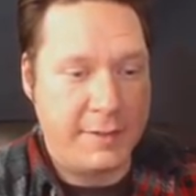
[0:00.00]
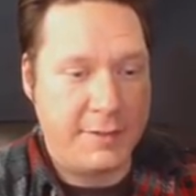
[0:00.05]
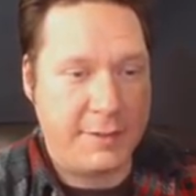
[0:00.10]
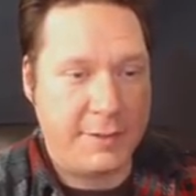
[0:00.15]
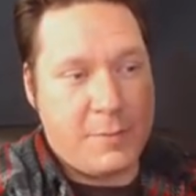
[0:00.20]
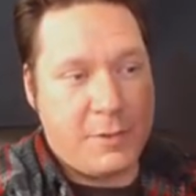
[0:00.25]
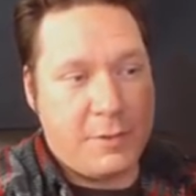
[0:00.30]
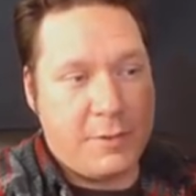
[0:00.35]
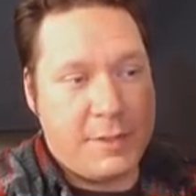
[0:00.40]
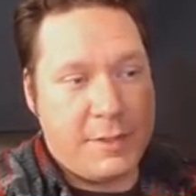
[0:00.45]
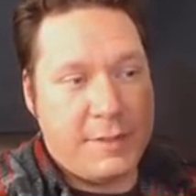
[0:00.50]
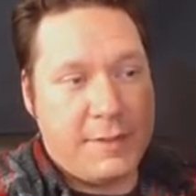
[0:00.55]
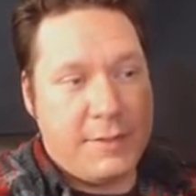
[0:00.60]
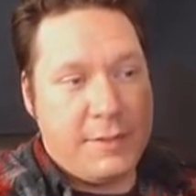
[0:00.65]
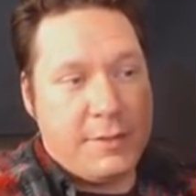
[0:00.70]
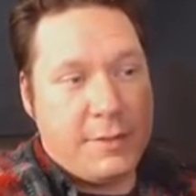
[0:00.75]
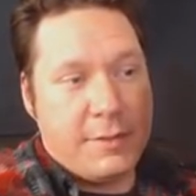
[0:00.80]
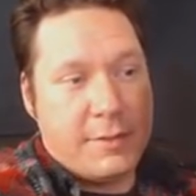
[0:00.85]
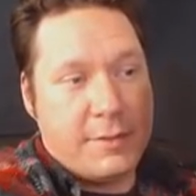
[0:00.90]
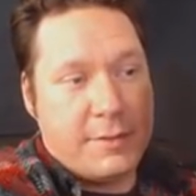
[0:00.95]
I'm going
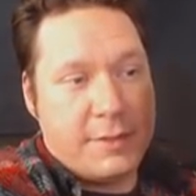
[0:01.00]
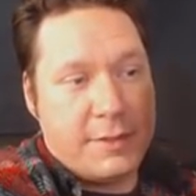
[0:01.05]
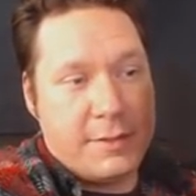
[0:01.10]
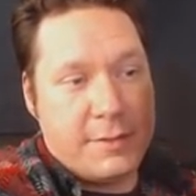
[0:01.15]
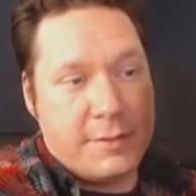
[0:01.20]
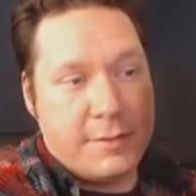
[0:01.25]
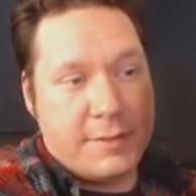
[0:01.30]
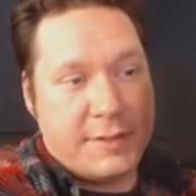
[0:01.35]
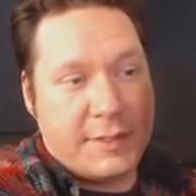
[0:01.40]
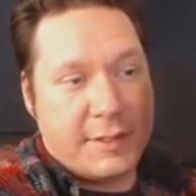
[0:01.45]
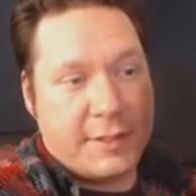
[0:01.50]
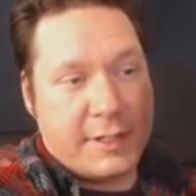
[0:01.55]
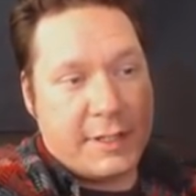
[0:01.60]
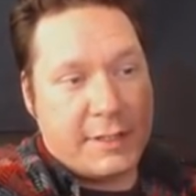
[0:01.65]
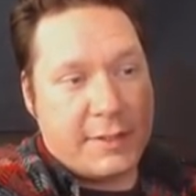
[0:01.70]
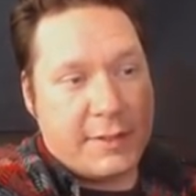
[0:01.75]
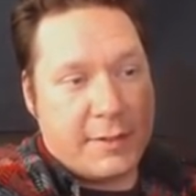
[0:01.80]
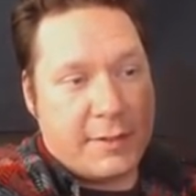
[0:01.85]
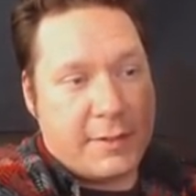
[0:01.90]
to go to Select